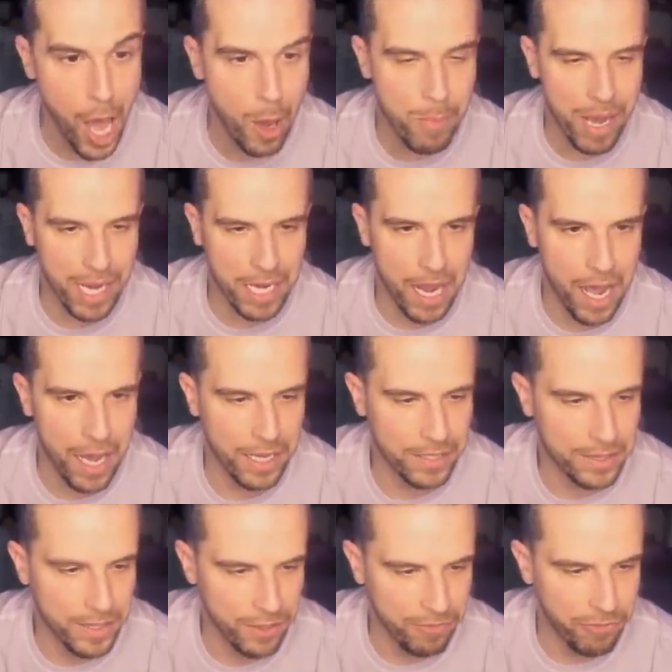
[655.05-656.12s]
oh my
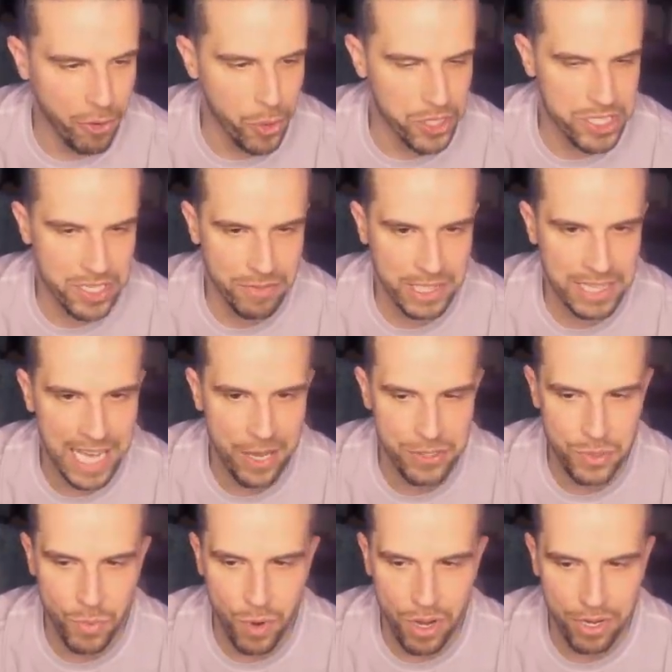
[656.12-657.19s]
God, the force of a
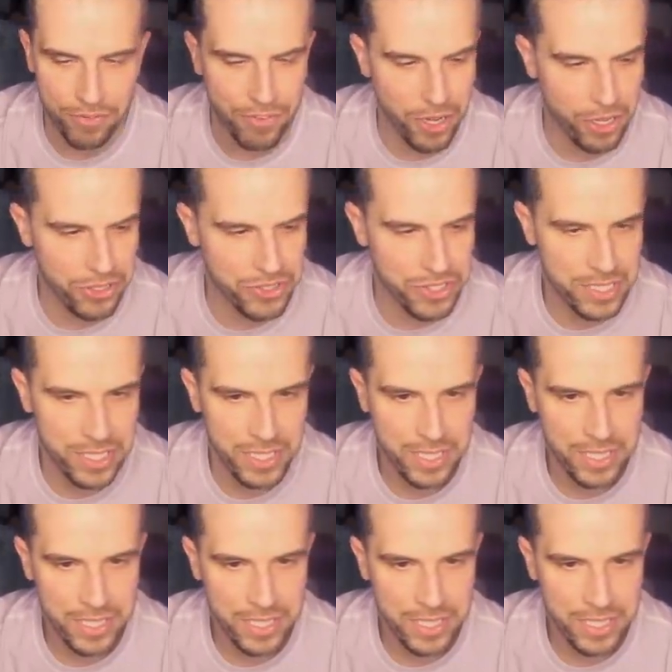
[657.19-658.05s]
thousand waterfalls.